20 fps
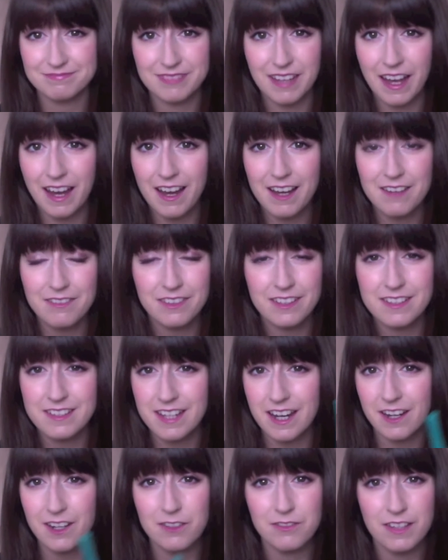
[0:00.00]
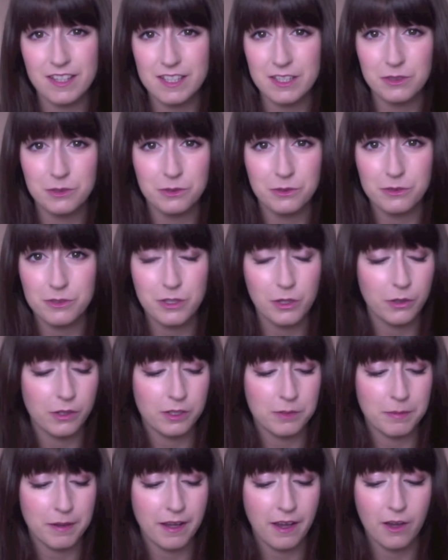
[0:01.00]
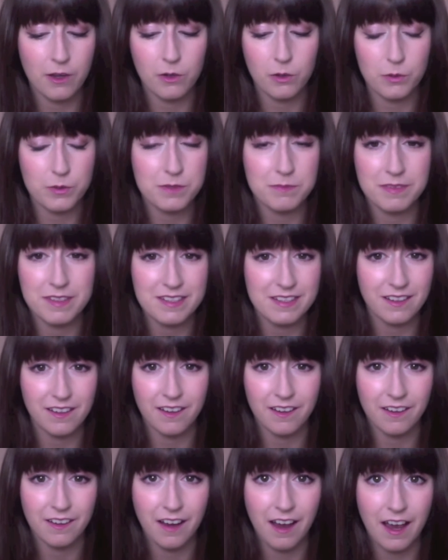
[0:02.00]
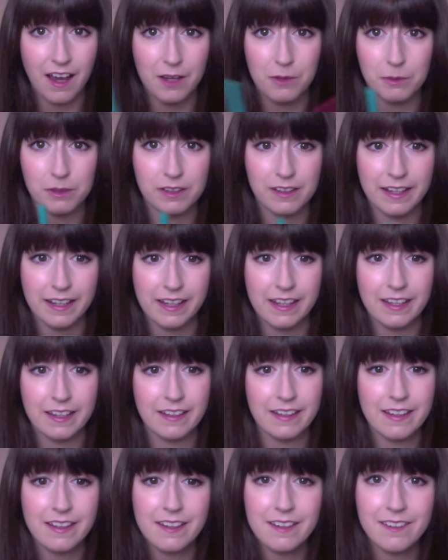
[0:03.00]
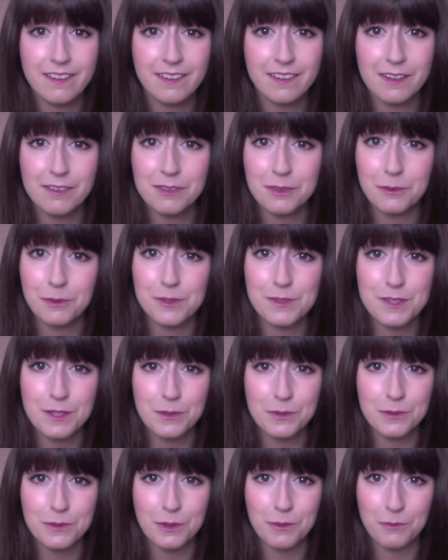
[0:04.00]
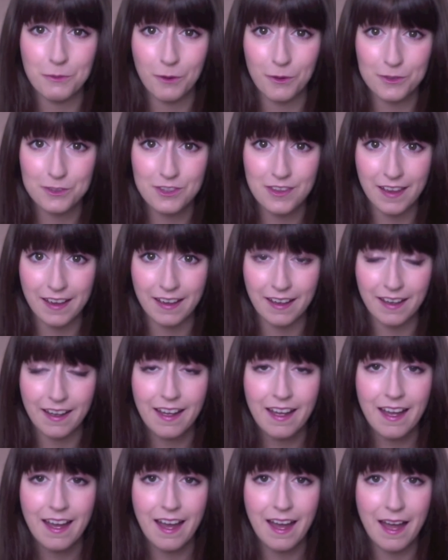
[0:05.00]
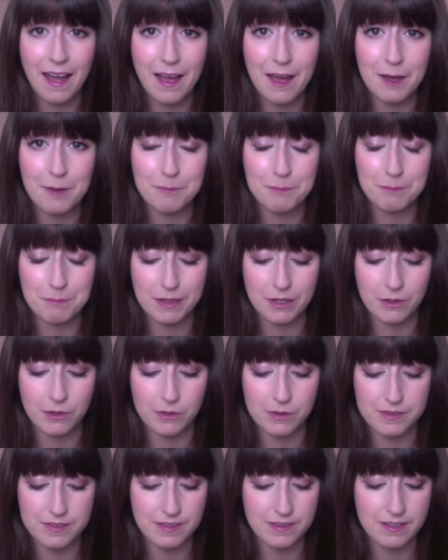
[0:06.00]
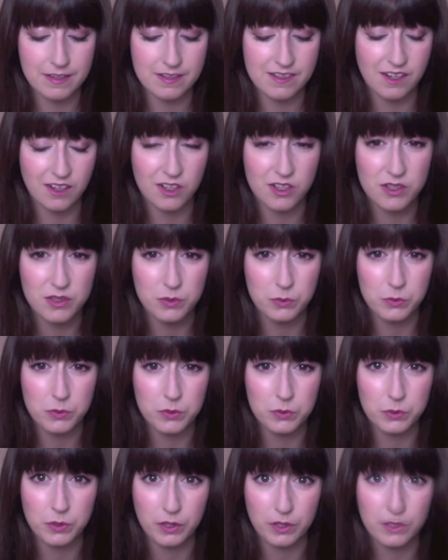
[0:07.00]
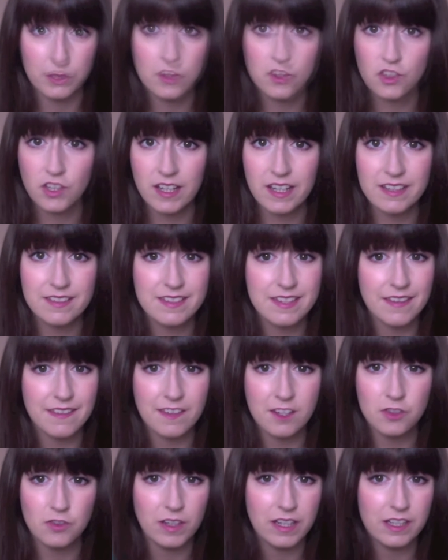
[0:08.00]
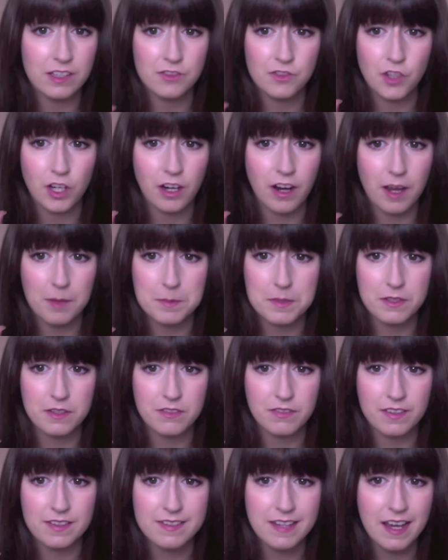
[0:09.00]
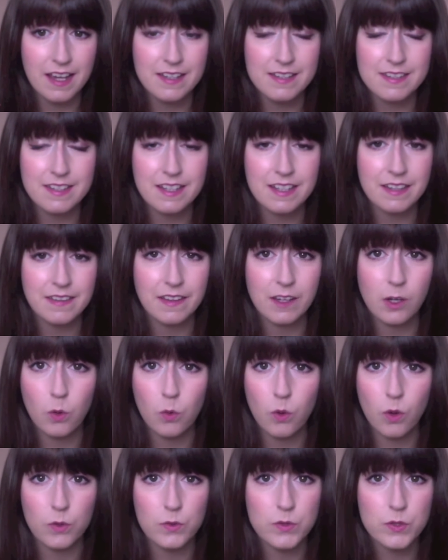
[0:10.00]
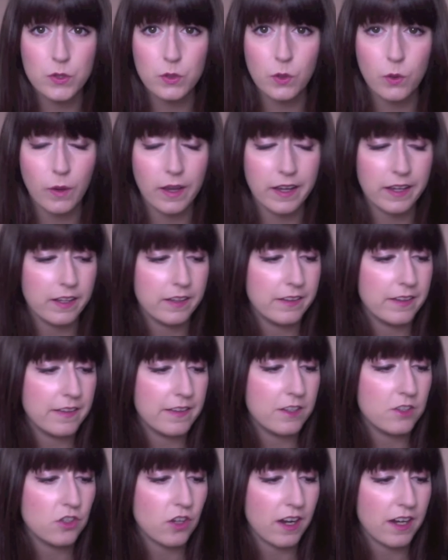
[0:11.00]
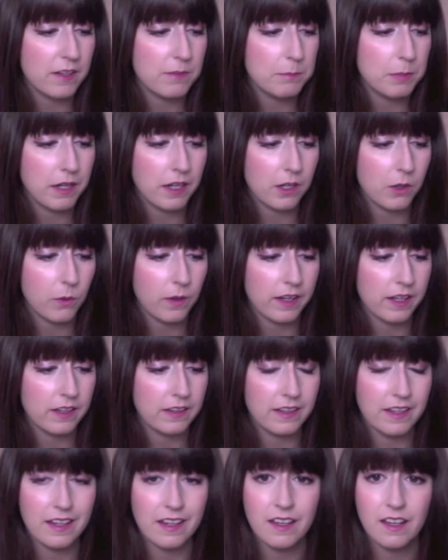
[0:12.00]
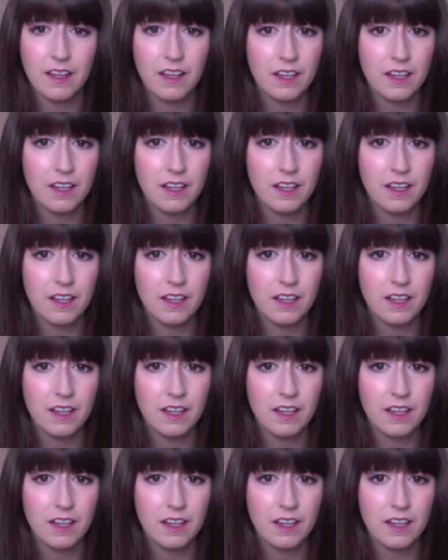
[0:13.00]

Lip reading: I have an entire video talking about how awesome these are. I will link it here if you want to go and watch that, because these are so good. The shades in this range are absolutely fantastic. They go on so quickly, they dry pretty quickly.